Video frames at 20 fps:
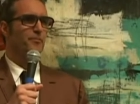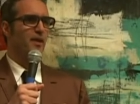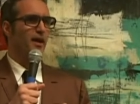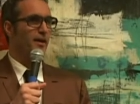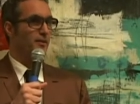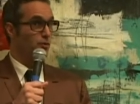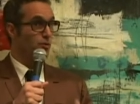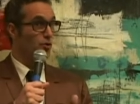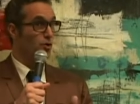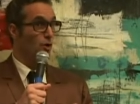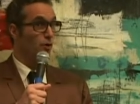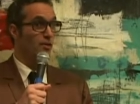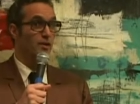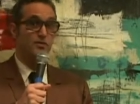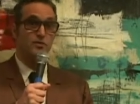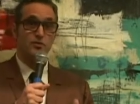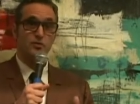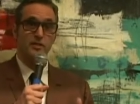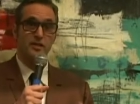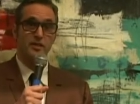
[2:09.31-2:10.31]
And you know that
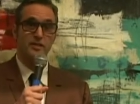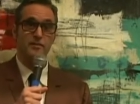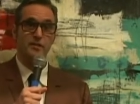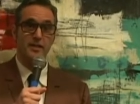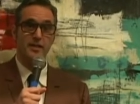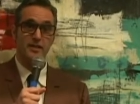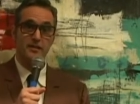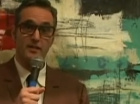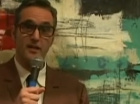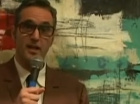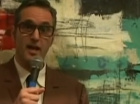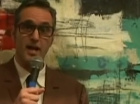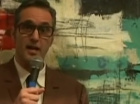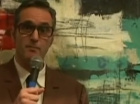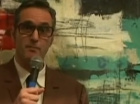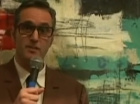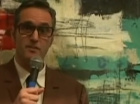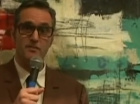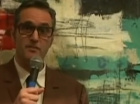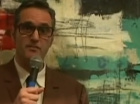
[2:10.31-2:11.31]
you're in
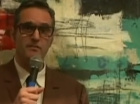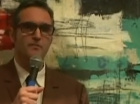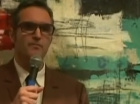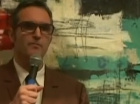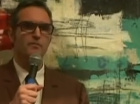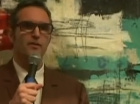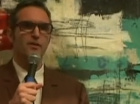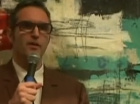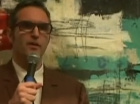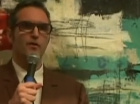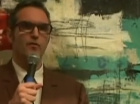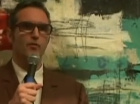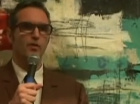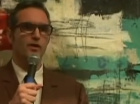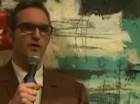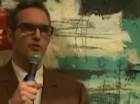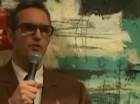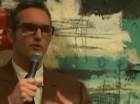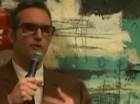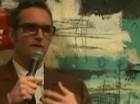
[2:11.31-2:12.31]
alignment
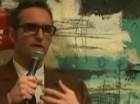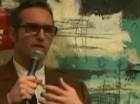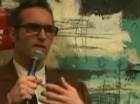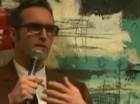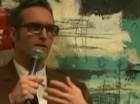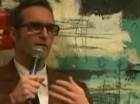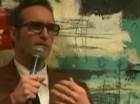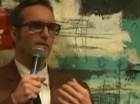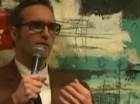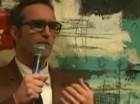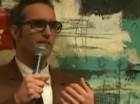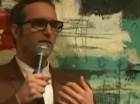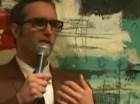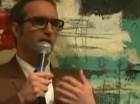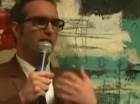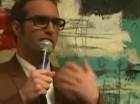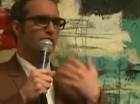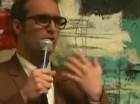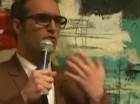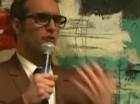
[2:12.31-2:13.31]
when you're
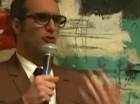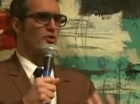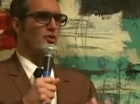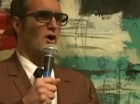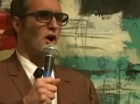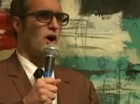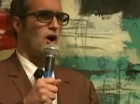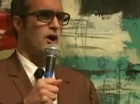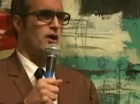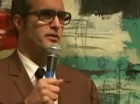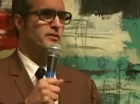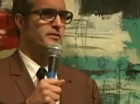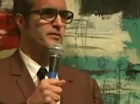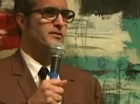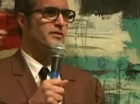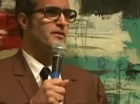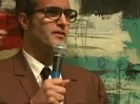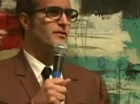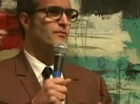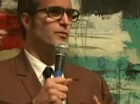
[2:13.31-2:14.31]
feeling turned on,
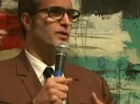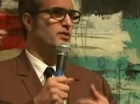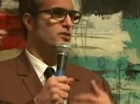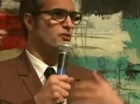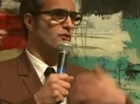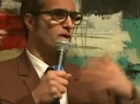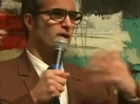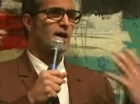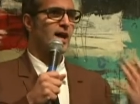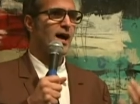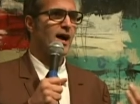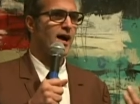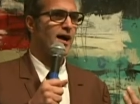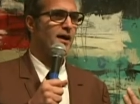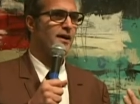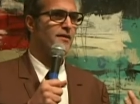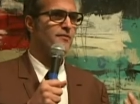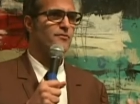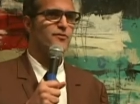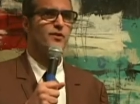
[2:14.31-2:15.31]
when you're
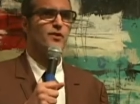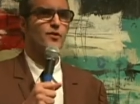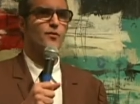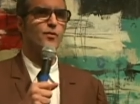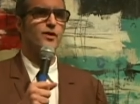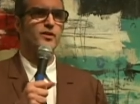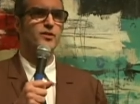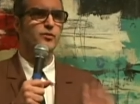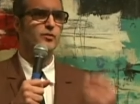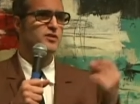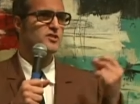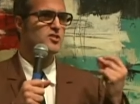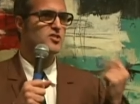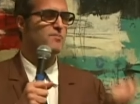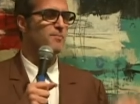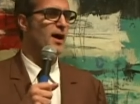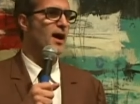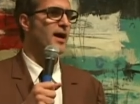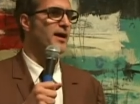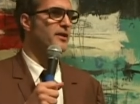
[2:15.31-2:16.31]
alive, when you're
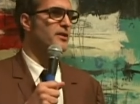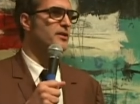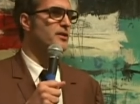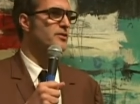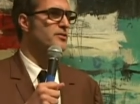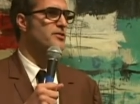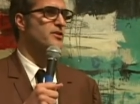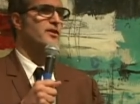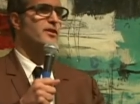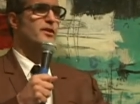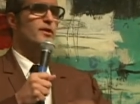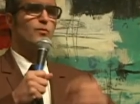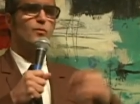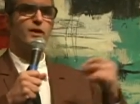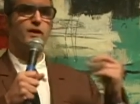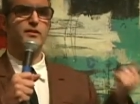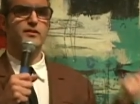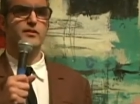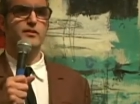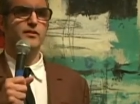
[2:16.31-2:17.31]
inspired, when